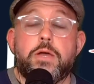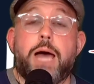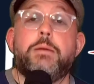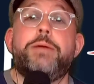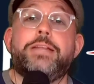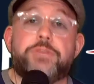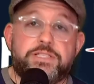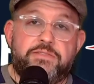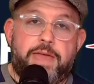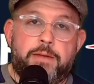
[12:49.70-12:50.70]
I'm a
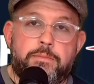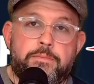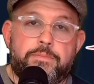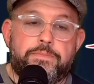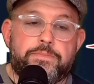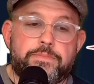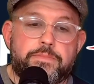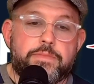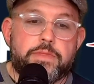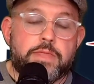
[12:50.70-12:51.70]
Patriots fan.
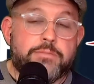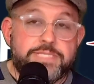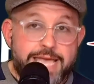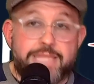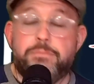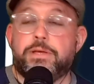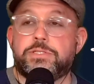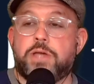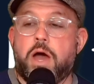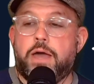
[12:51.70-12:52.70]
I'm sad the
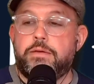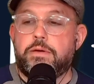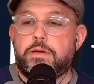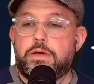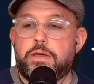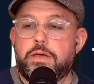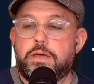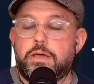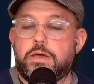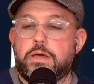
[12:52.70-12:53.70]
Bill's gone.
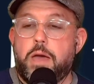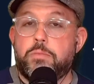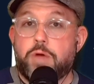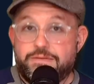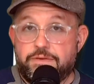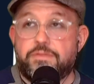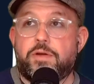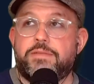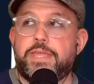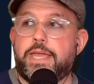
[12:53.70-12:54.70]
I'm grateful for
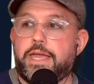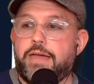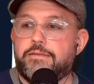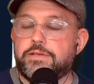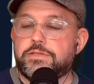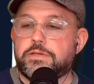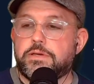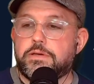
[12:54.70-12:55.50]
everything he gave us.